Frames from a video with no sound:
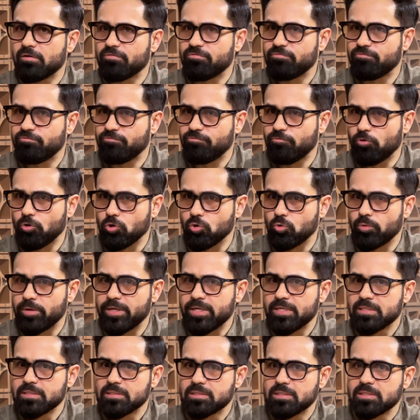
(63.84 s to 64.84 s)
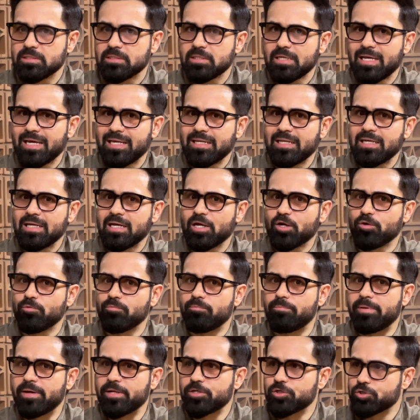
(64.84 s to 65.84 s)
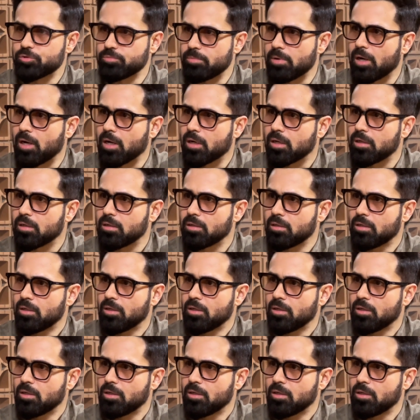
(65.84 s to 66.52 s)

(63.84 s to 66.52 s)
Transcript: followings is any kind of benchmark